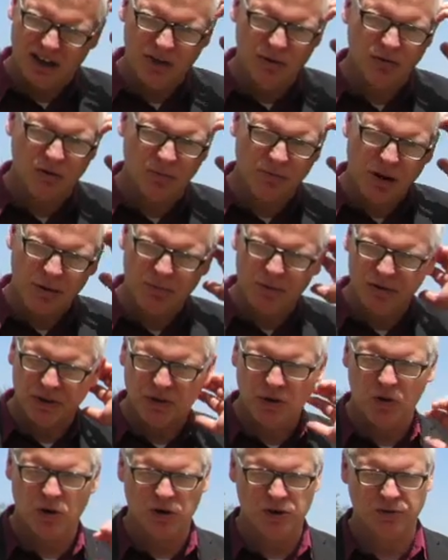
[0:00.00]
you remember the
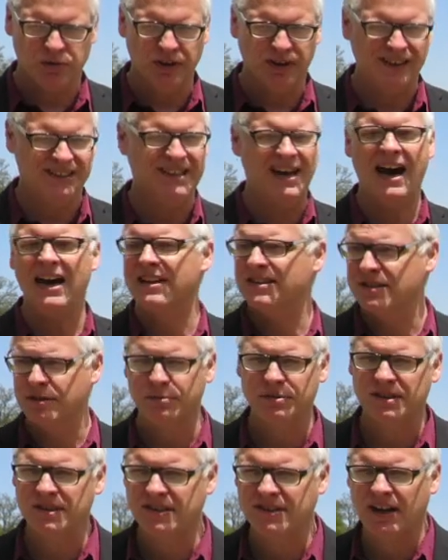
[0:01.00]
course really not as it
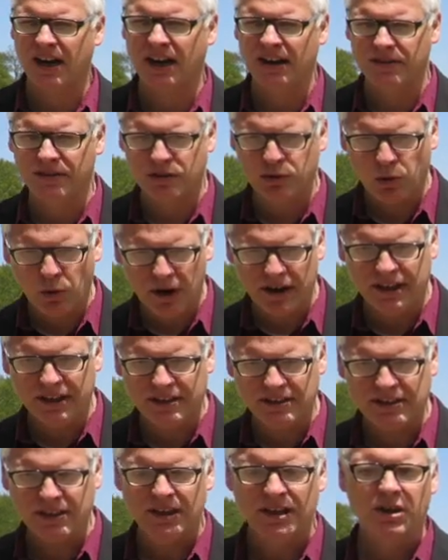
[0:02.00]
was designed in the
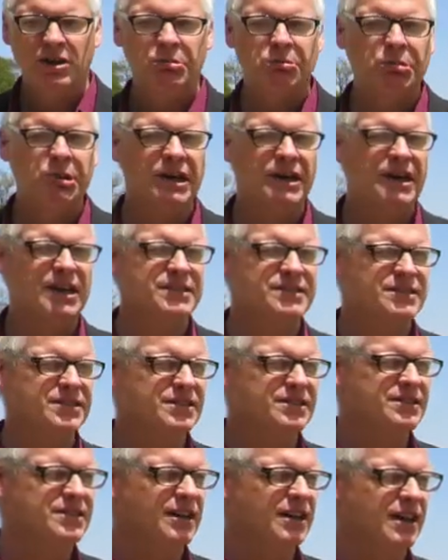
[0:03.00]
20s, but as
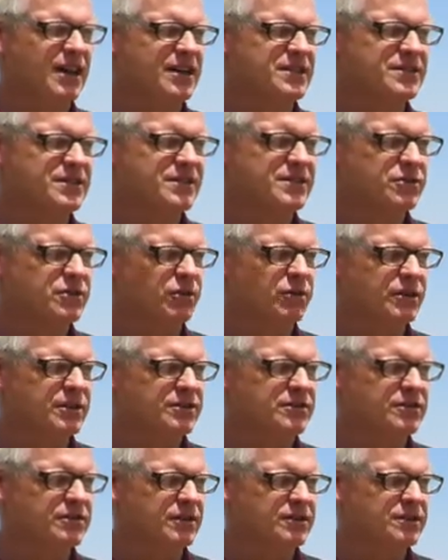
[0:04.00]
it
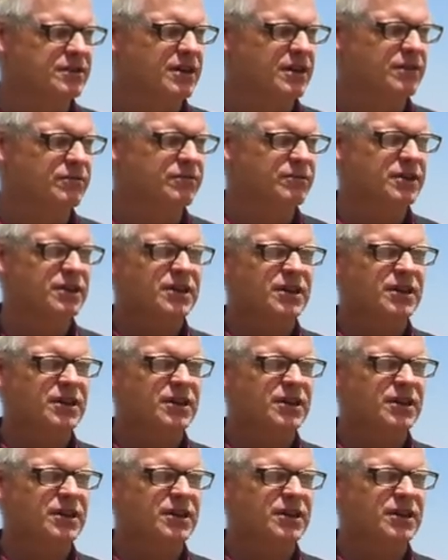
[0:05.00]
kind